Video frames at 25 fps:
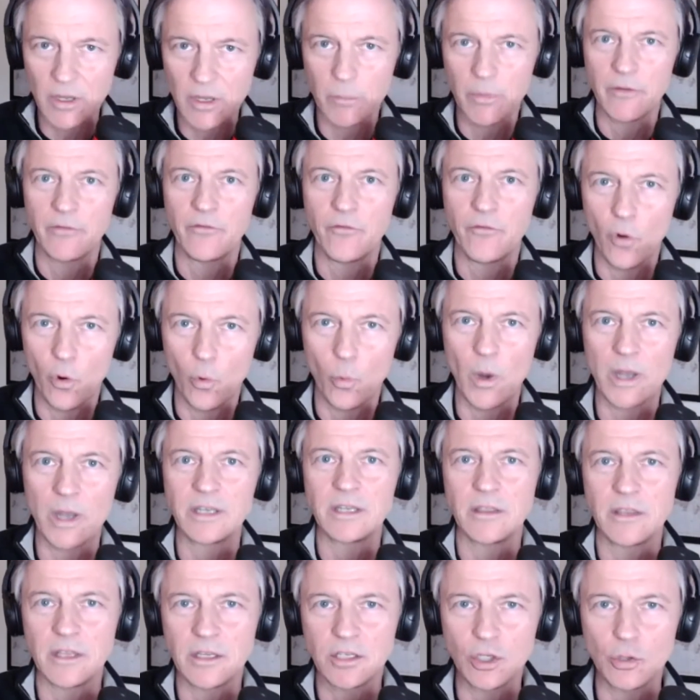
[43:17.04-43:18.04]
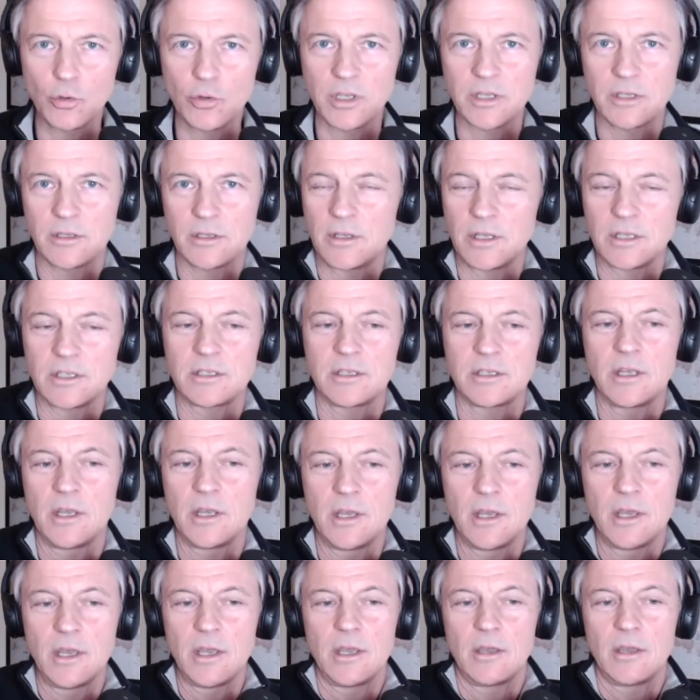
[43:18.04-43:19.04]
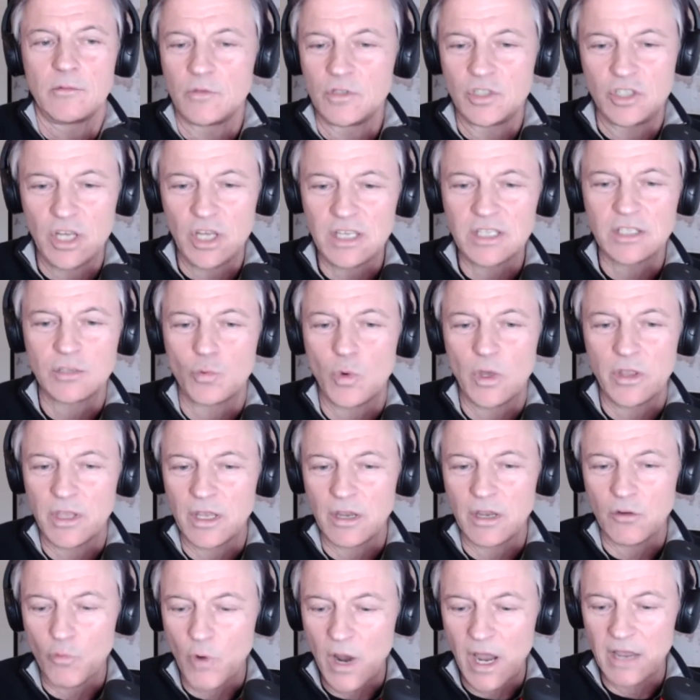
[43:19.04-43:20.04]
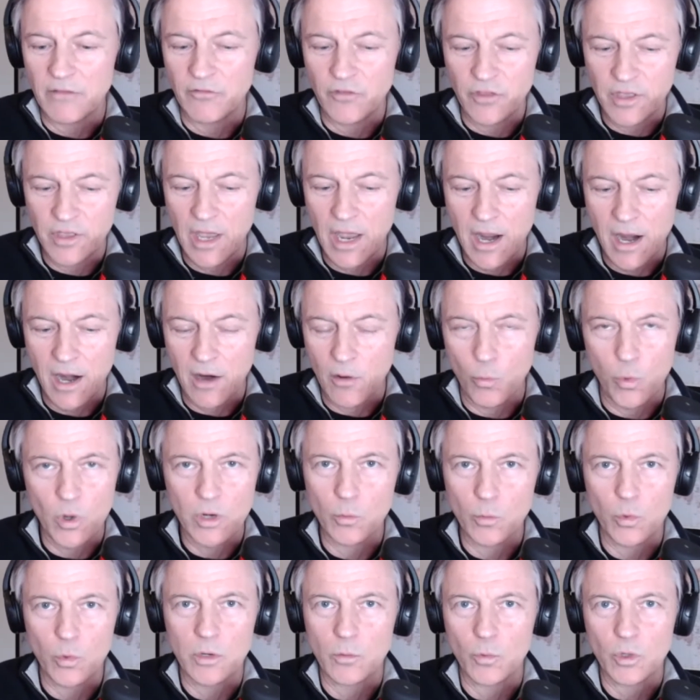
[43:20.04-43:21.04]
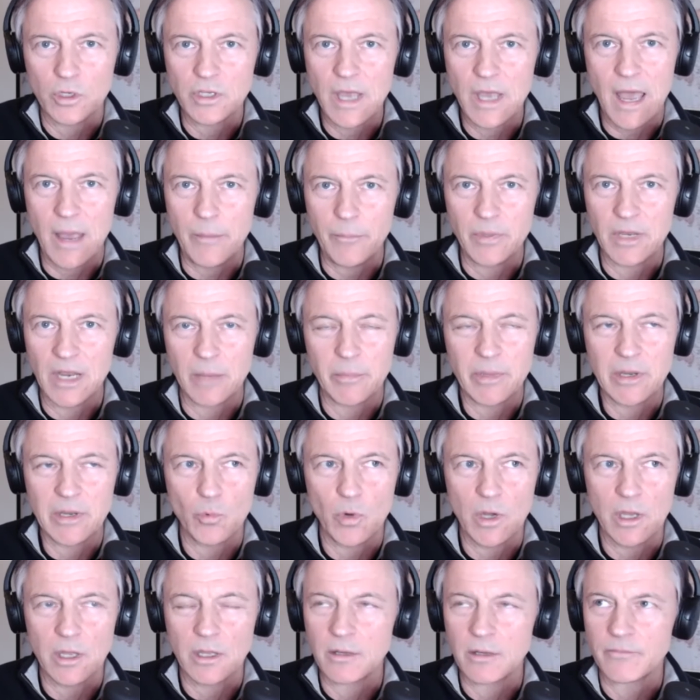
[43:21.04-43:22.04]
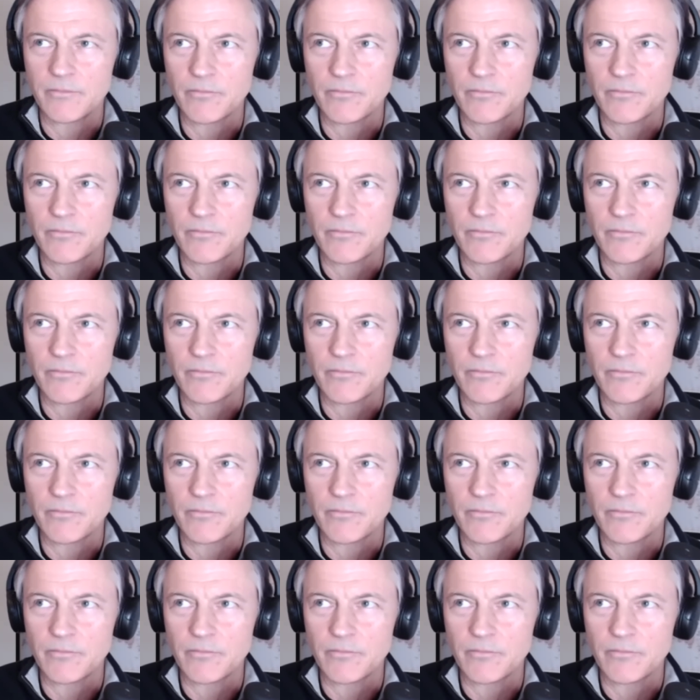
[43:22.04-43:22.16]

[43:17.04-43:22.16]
before? Why did they do this just when they arrived there? What happened? I mean, to